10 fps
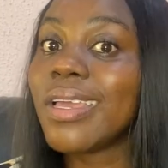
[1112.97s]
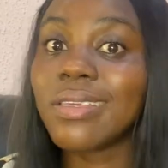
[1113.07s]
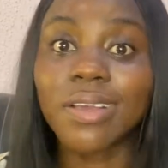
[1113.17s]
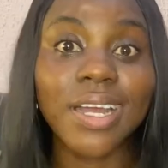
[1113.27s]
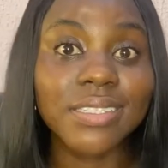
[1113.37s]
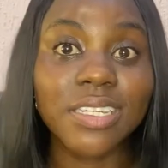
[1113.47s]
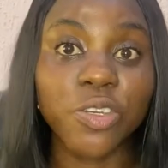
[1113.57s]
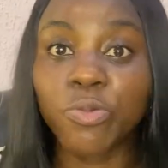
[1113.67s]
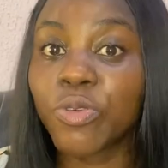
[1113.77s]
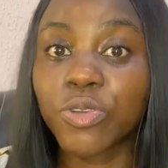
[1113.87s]
You can't say you
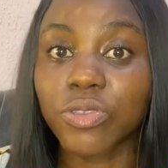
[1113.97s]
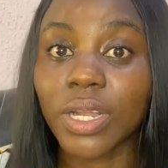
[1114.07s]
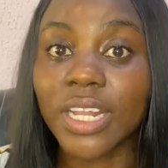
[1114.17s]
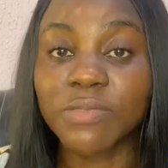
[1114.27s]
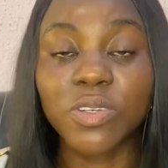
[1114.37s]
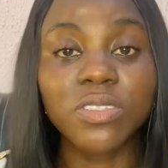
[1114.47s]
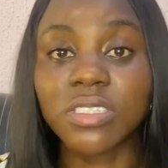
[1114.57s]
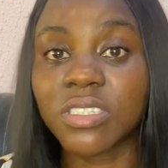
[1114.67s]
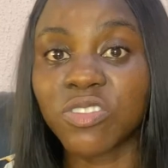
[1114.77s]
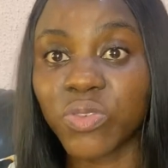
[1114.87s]
won't go to class because it
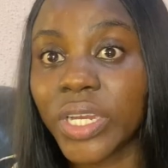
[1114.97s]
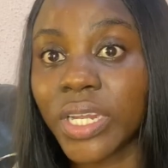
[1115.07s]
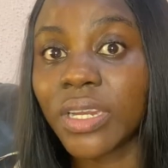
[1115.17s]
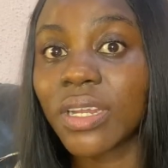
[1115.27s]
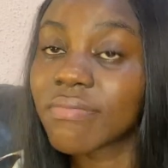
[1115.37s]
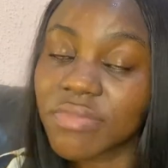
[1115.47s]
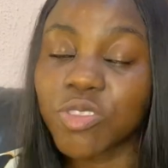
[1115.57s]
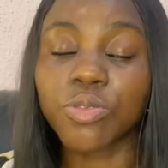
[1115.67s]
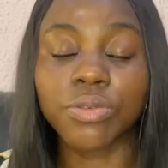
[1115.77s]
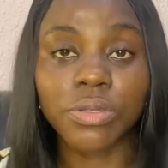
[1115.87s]
will be raining.
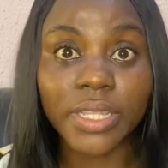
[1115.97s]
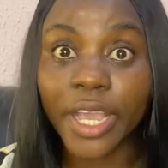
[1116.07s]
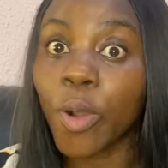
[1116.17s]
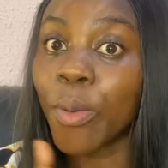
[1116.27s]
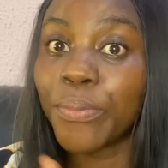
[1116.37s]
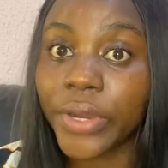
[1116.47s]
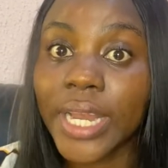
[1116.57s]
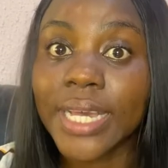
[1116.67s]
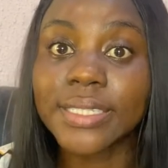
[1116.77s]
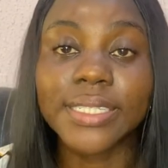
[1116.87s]
So take
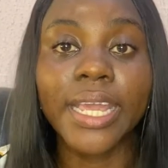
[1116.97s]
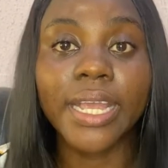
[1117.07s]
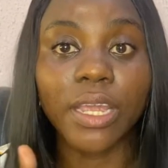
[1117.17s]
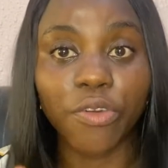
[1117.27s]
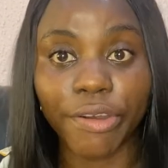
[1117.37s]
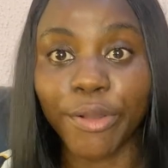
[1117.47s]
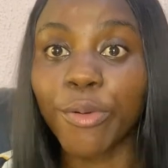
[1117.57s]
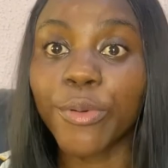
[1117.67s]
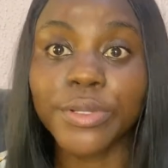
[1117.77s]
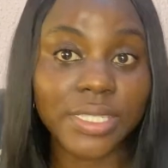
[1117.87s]
umbrellas, take
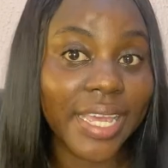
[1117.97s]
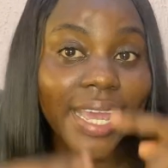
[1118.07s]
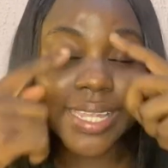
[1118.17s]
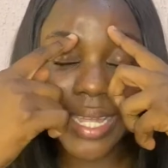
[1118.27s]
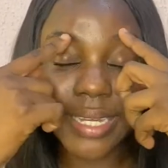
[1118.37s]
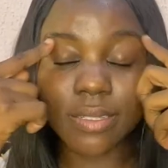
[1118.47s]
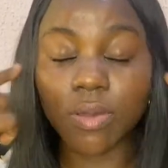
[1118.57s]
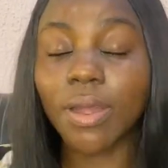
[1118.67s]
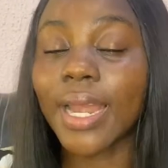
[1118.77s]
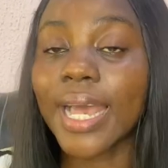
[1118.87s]
raincoats, take
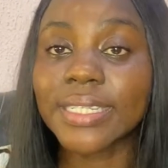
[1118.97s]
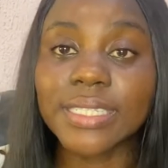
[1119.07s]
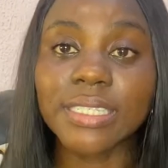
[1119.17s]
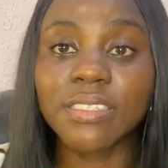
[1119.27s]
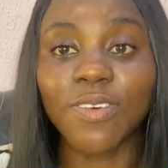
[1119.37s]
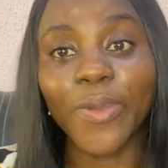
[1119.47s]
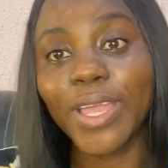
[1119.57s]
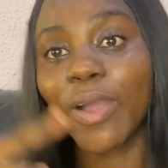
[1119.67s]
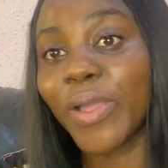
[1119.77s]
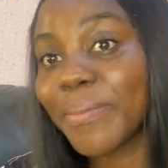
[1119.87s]
sunglasses, or when
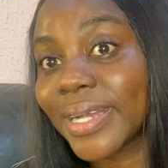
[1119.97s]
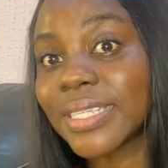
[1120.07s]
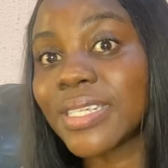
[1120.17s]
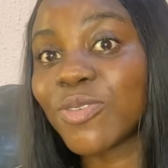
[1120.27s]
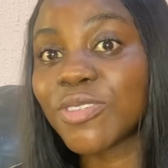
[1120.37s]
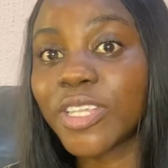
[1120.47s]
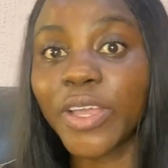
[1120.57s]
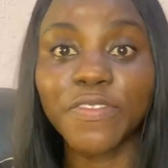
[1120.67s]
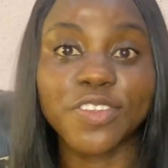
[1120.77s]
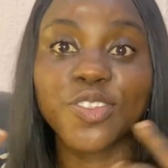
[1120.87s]
you're going back to the hotel,
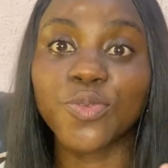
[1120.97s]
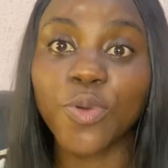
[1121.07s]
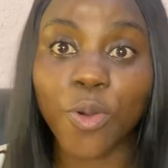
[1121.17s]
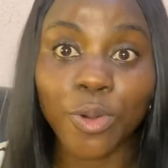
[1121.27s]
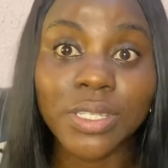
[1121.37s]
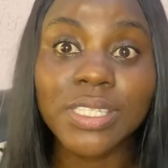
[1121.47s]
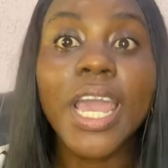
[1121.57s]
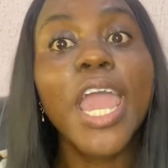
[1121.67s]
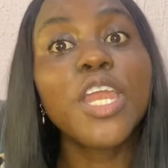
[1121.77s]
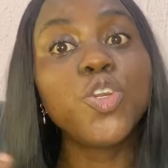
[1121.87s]
it's too hot.
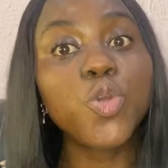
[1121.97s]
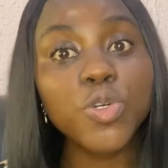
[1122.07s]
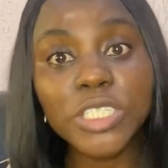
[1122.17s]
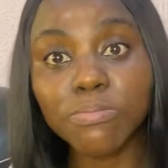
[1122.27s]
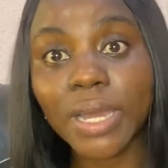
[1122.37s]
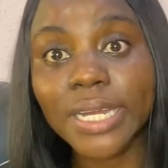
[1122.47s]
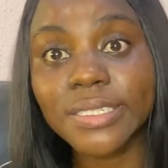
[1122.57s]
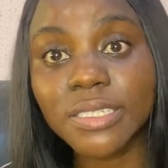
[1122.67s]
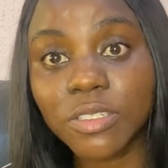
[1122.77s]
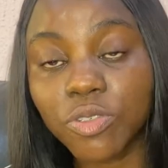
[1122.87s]
Nose
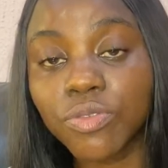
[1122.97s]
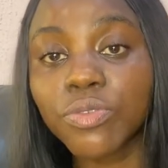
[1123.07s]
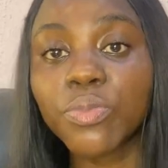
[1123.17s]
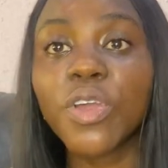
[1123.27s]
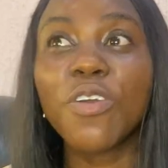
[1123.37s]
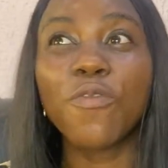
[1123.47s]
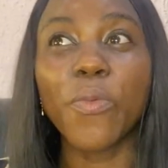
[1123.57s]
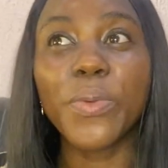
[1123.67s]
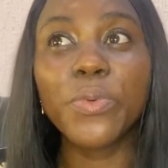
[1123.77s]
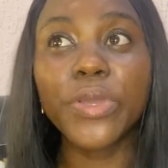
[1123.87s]
masks too, for
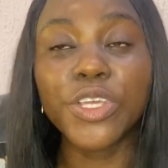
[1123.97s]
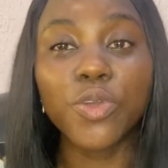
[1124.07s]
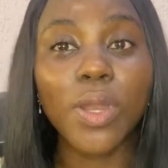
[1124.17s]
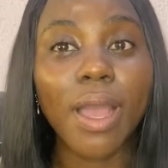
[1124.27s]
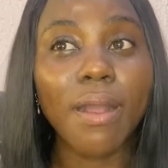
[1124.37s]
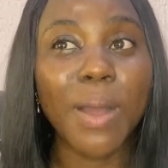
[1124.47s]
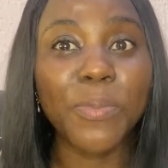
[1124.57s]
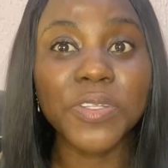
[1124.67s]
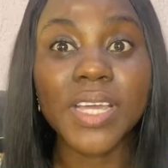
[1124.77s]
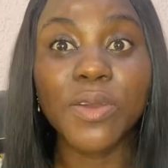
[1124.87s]
people in Yola
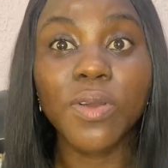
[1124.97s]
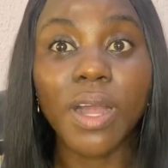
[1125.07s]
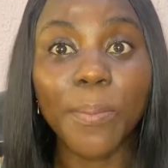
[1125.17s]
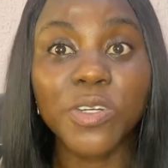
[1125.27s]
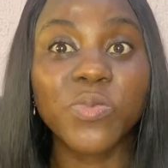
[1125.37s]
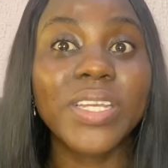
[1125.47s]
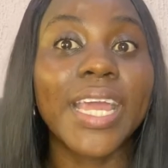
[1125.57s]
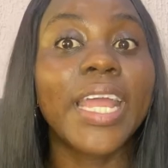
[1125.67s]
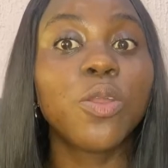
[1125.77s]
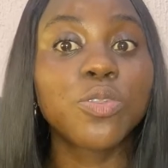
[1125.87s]
campus, Kano campus, where
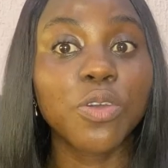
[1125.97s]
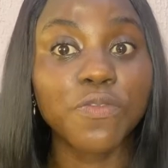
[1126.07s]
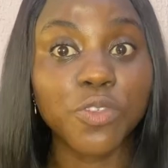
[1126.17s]
there's a lot